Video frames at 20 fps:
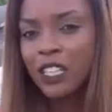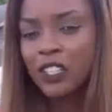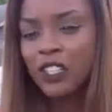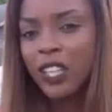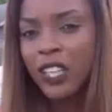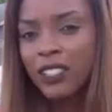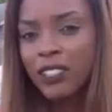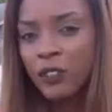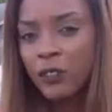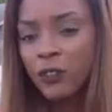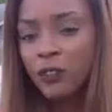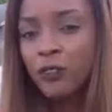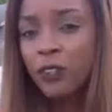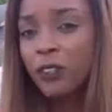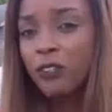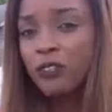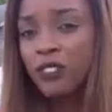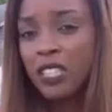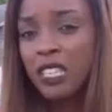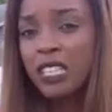She has a
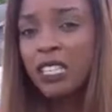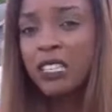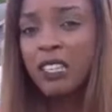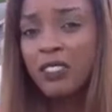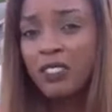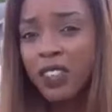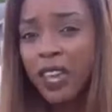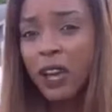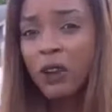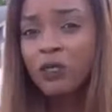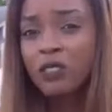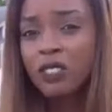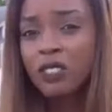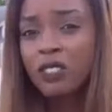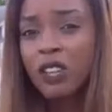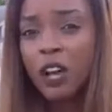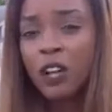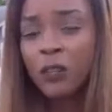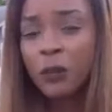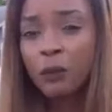
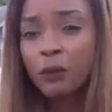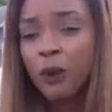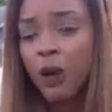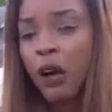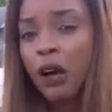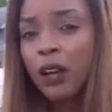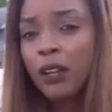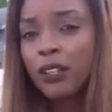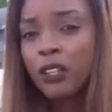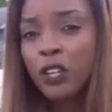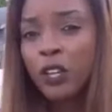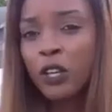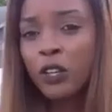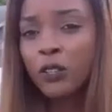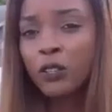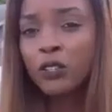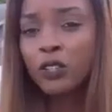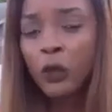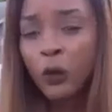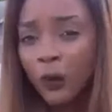$15,000 bond
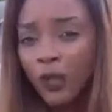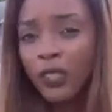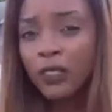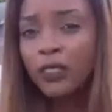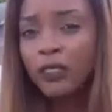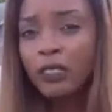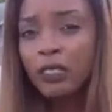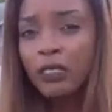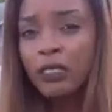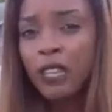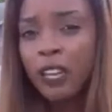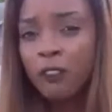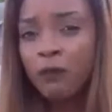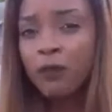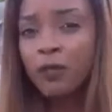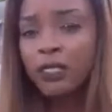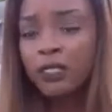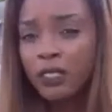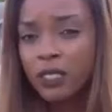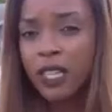no hearings have
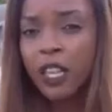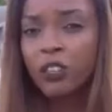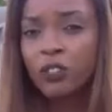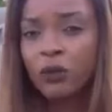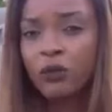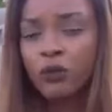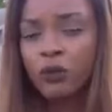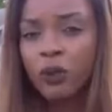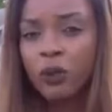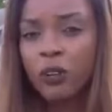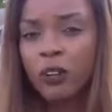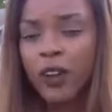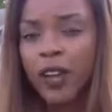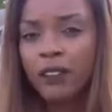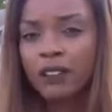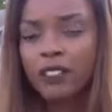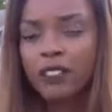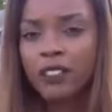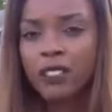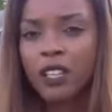been scheduled for her
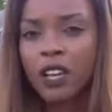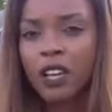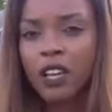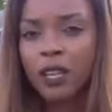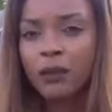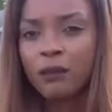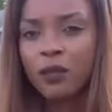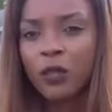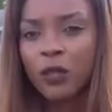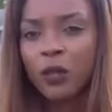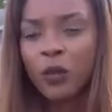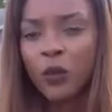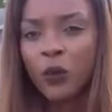at this time.